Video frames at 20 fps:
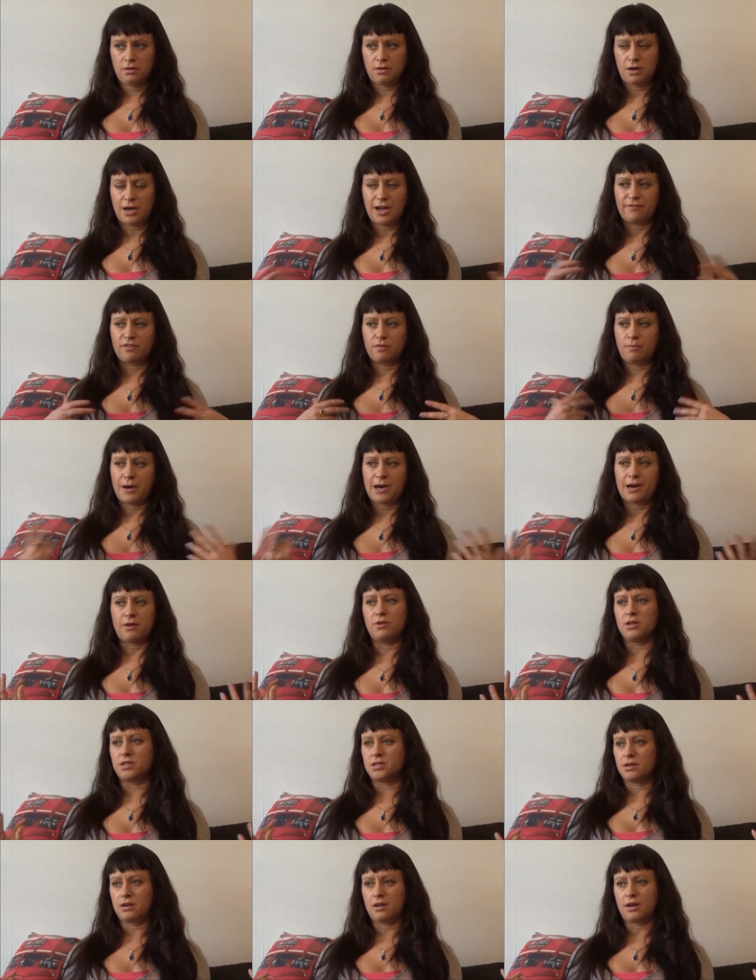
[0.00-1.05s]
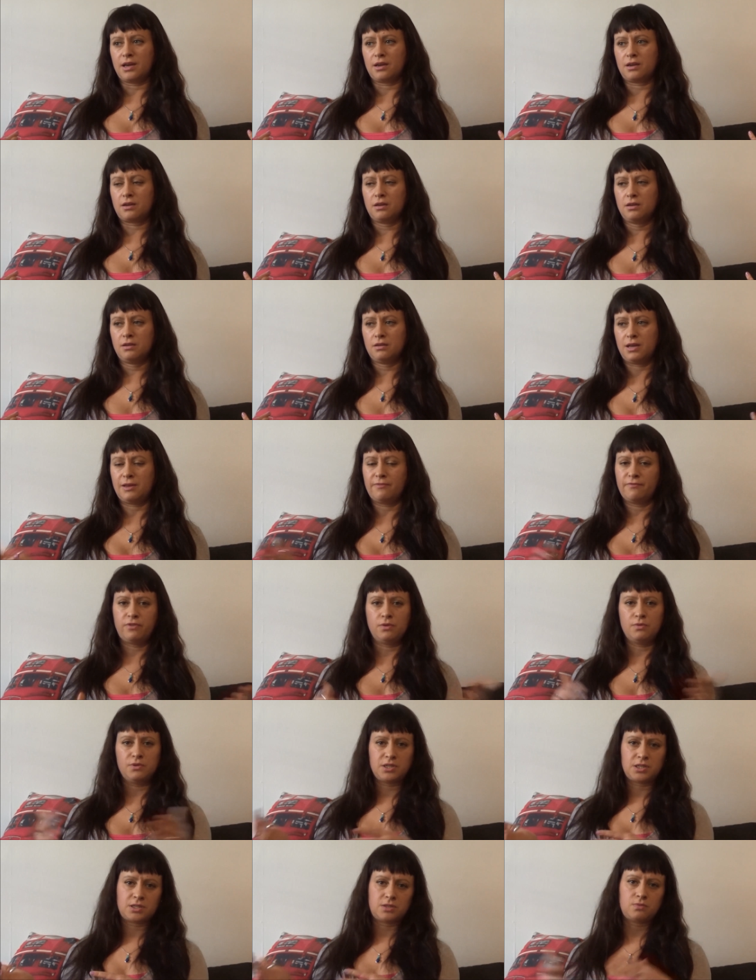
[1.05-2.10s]
I have the power to like
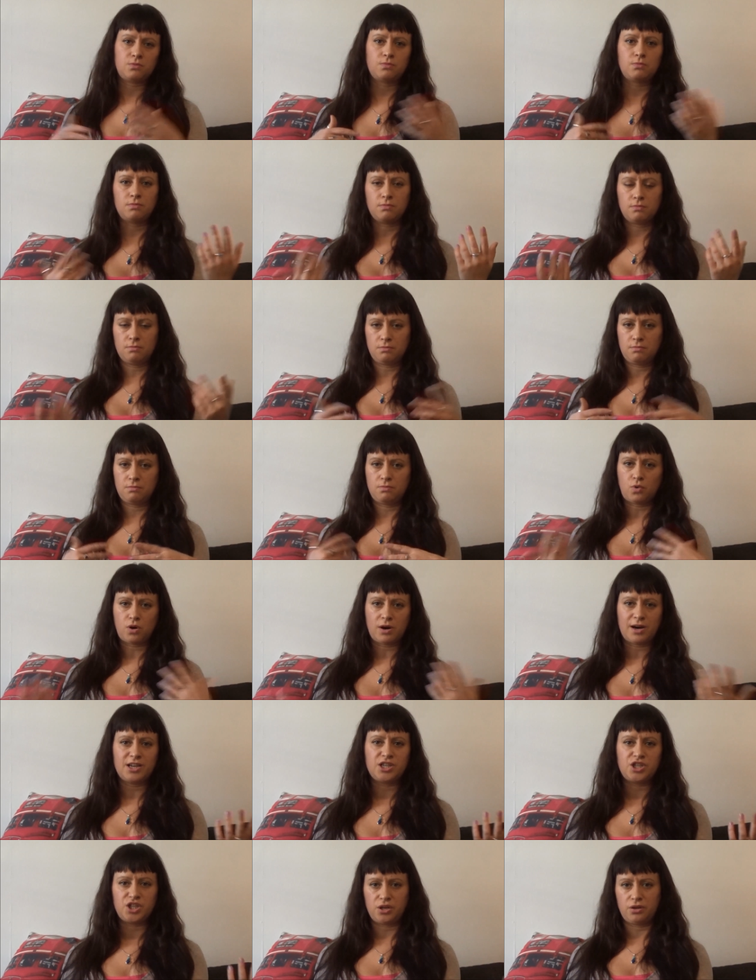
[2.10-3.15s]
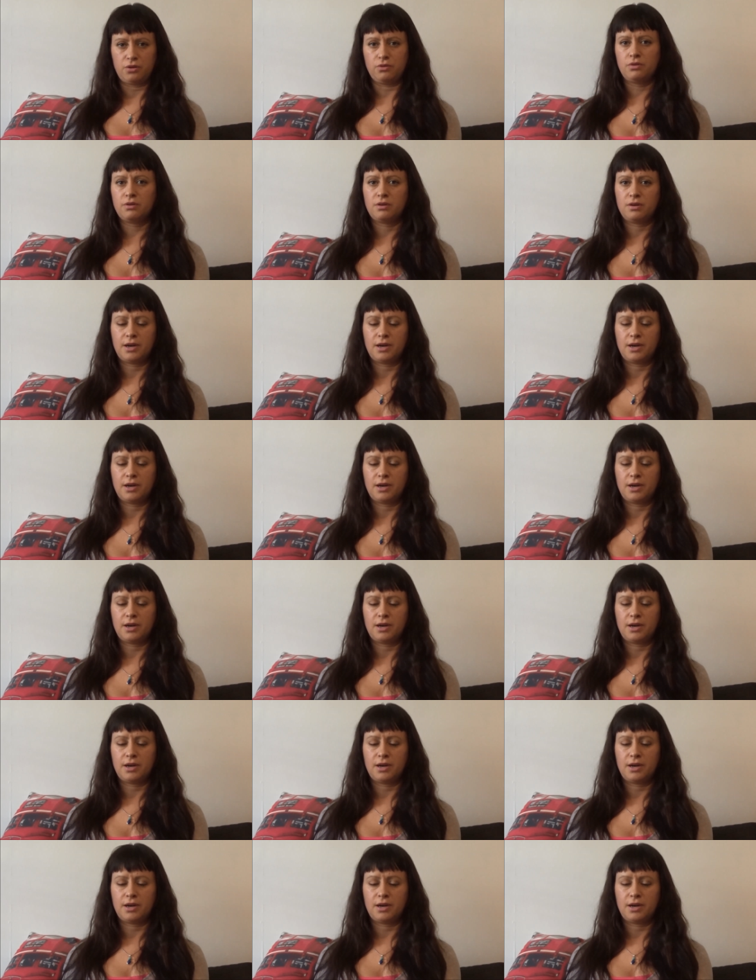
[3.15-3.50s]
influence what I do.